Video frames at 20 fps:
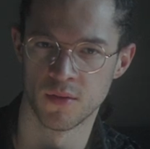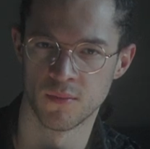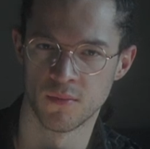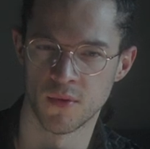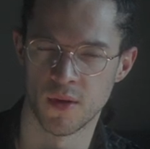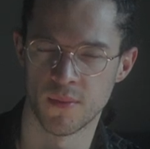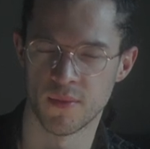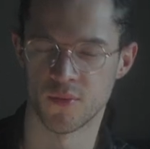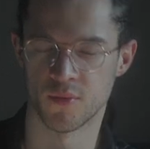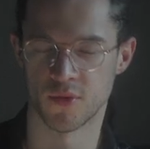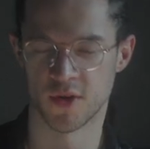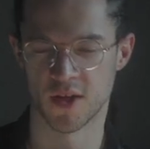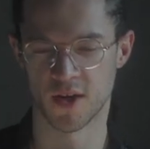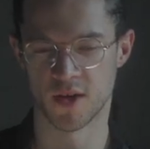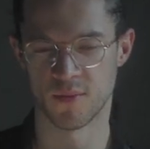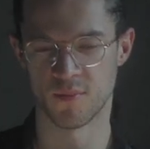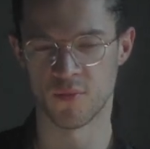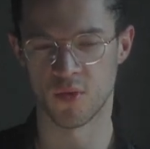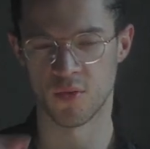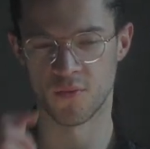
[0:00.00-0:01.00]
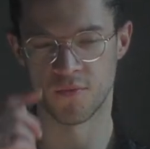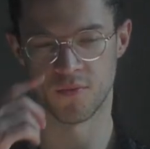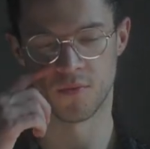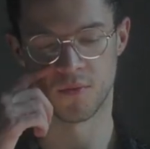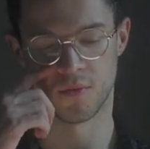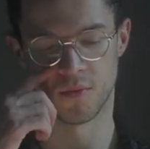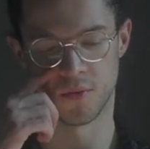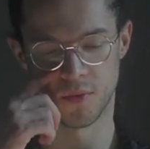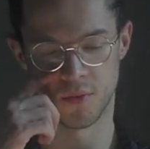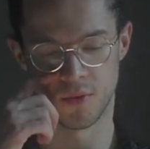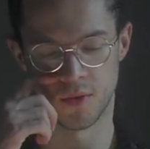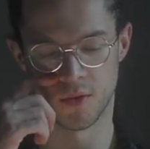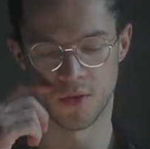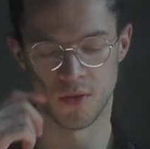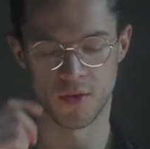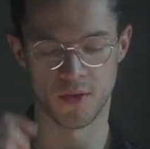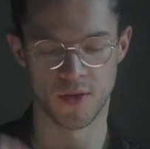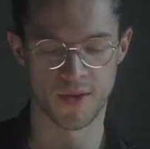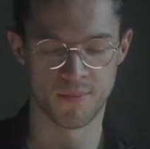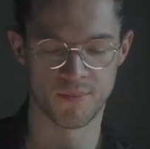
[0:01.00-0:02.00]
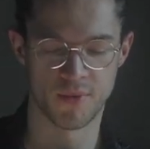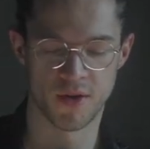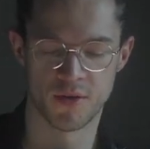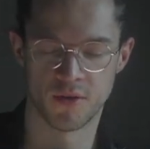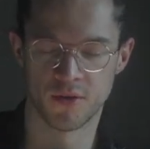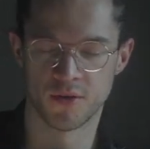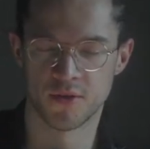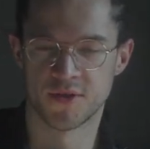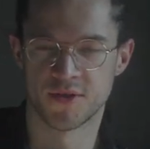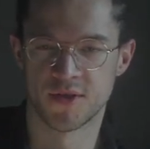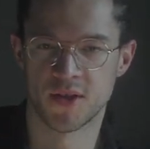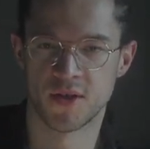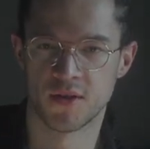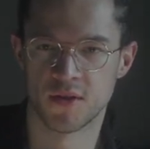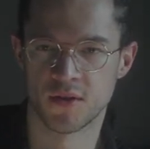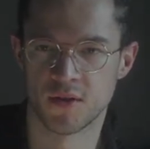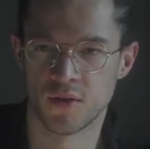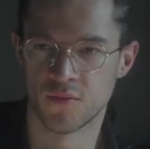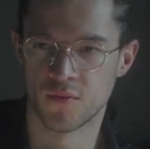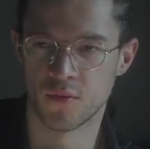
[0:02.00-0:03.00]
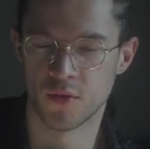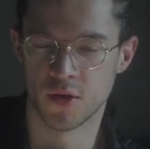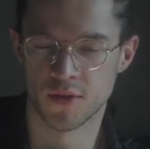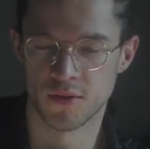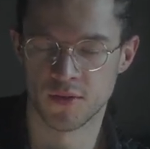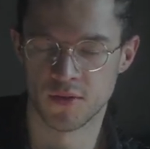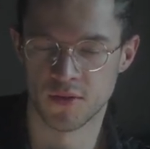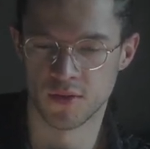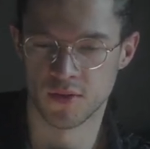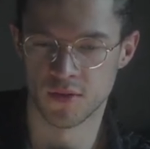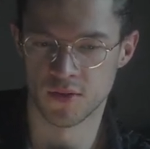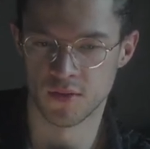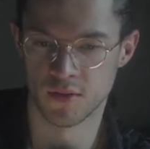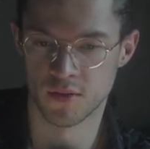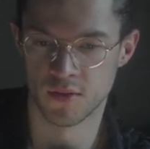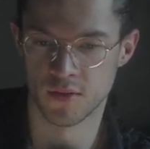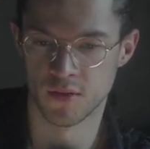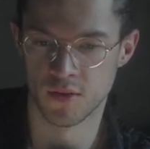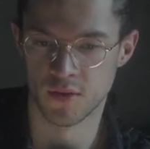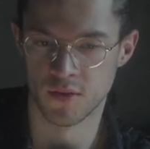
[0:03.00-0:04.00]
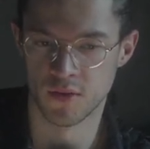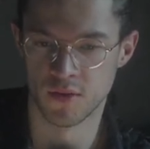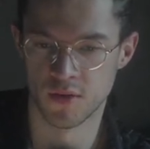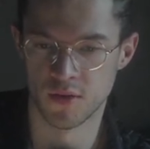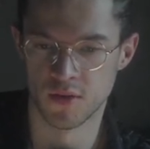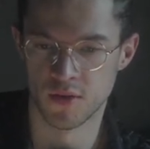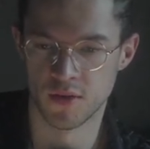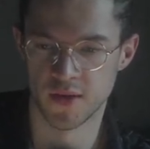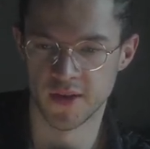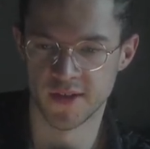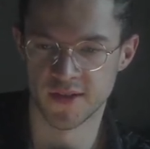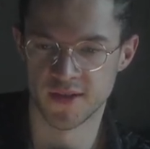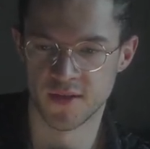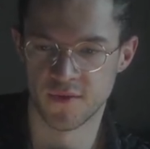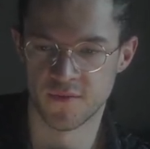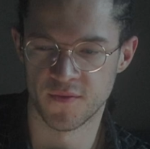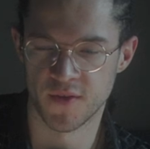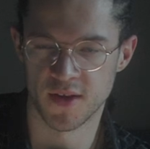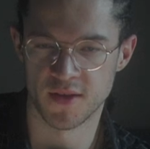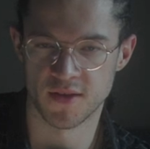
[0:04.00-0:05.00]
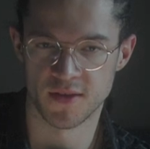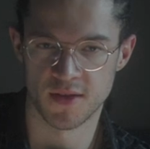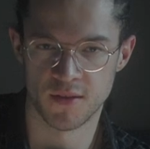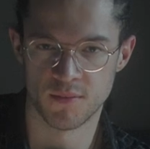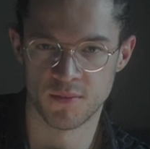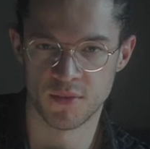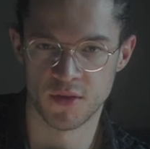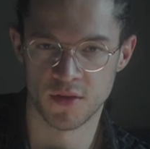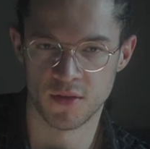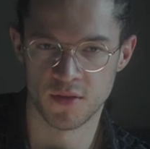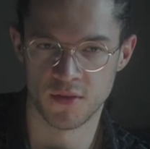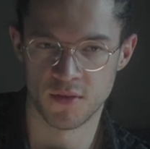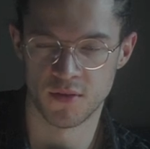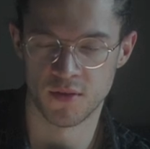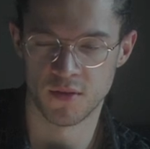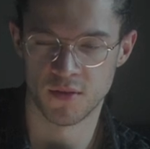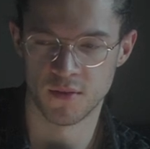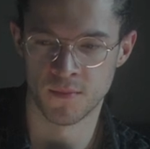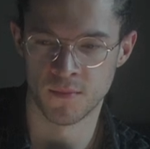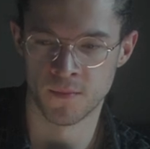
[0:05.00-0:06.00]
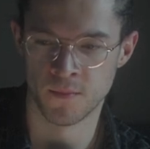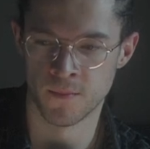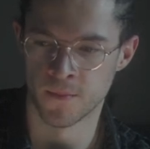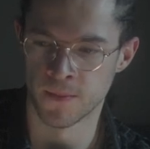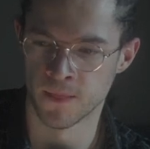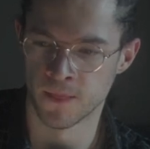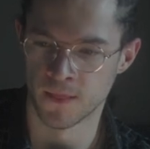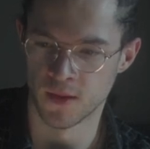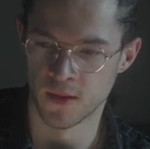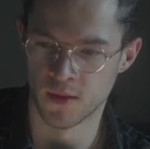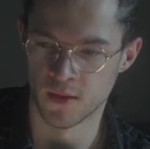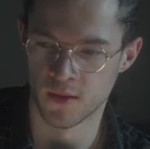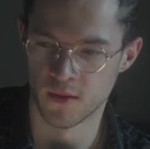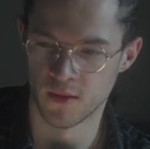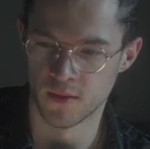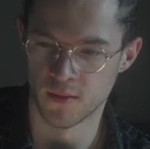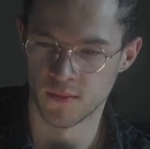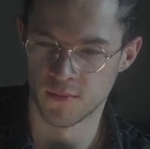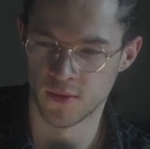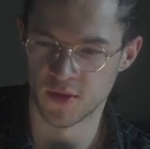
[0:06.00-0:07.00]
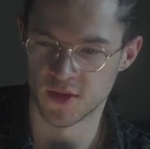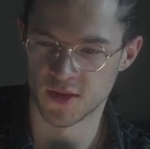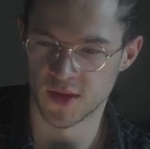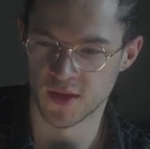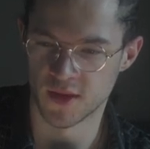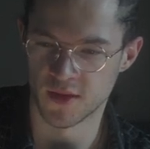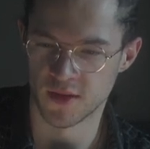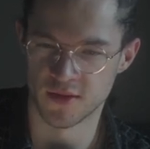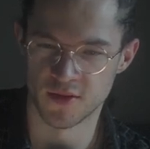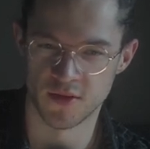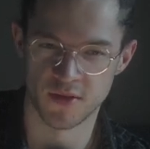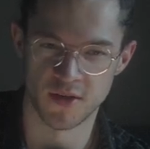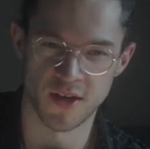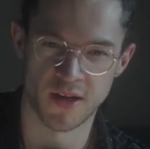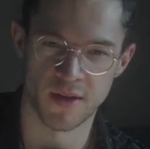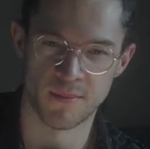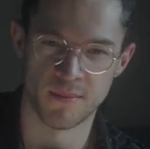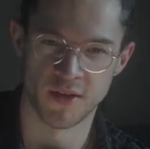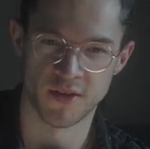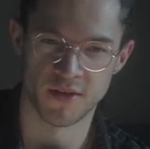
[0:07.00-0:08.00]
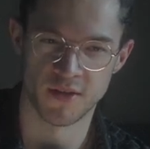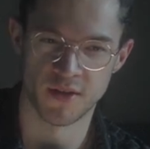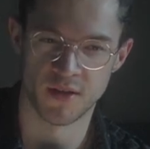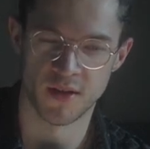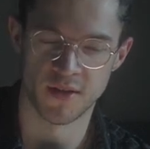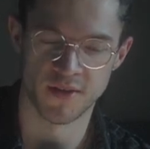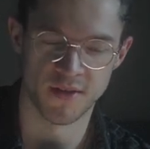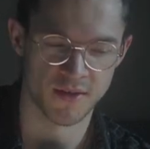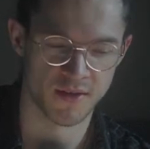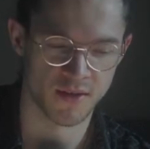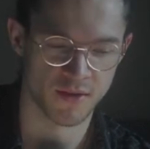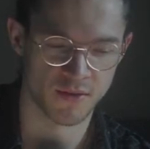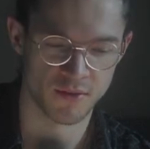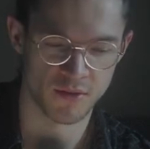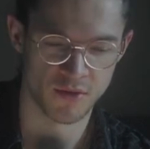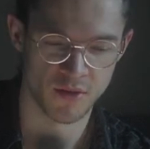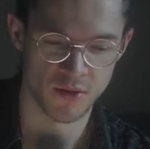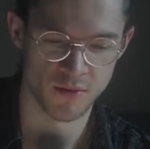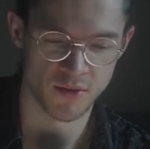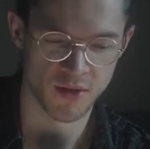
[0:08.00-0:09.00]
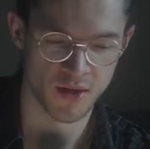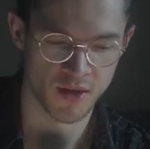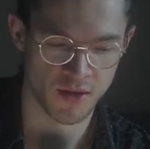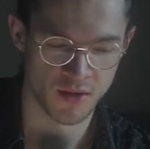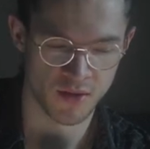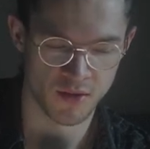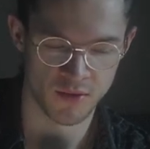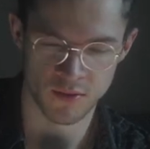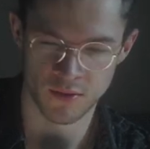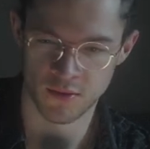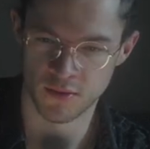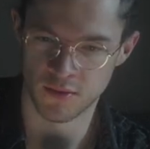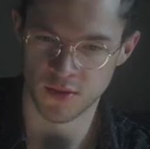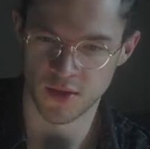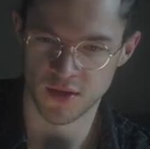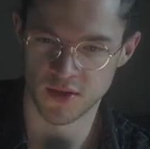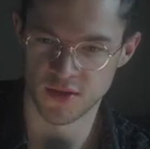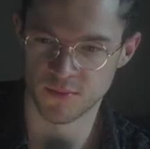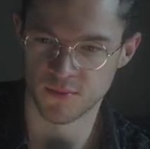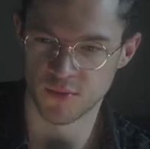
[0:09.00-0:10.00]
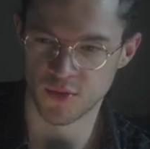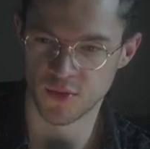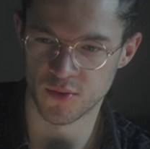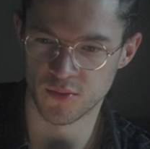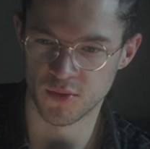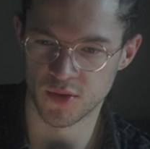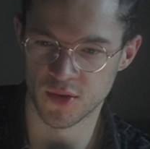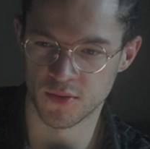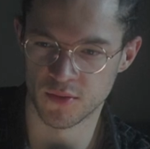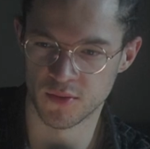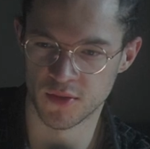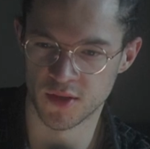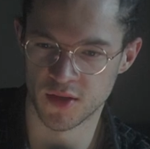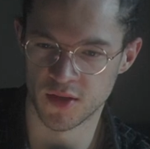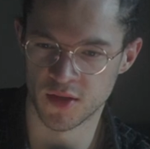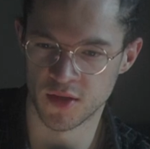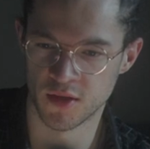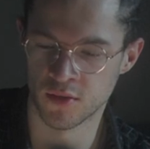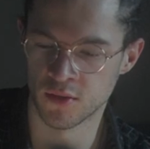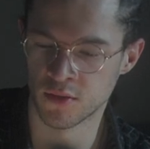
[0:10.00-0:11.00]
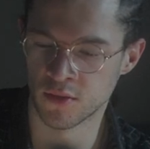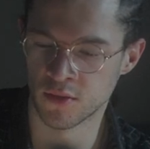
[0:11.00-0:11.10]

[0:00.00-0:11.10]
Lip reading: I mean, we're getting more of a better understanding of what its effects can be. But it's not like I'm addicted to cocaine or I smoke weed all day